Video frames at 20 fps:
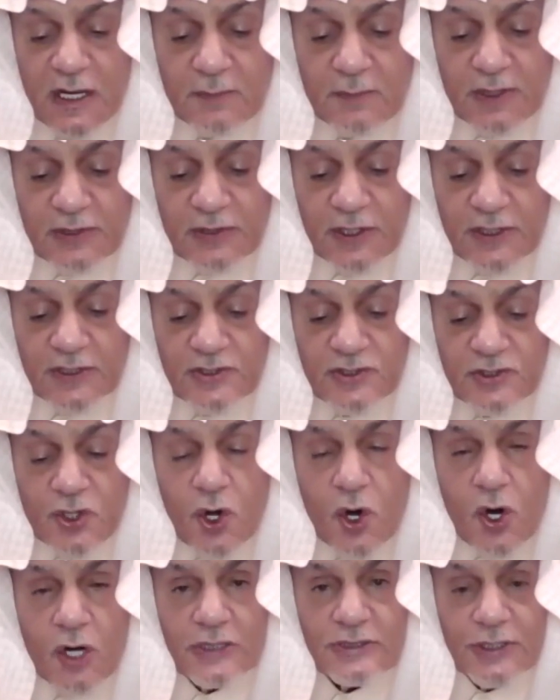but there is
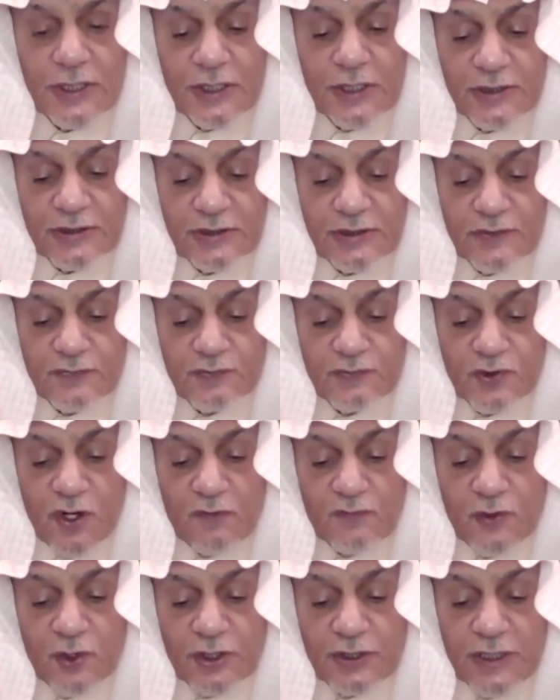no alternative to
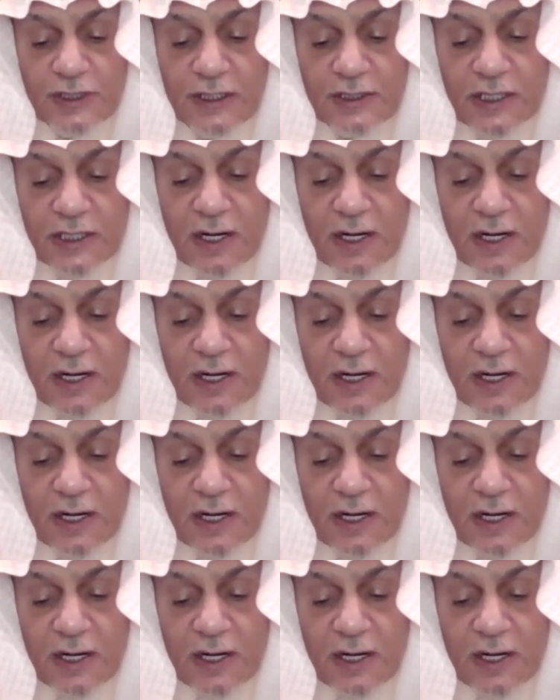avoid any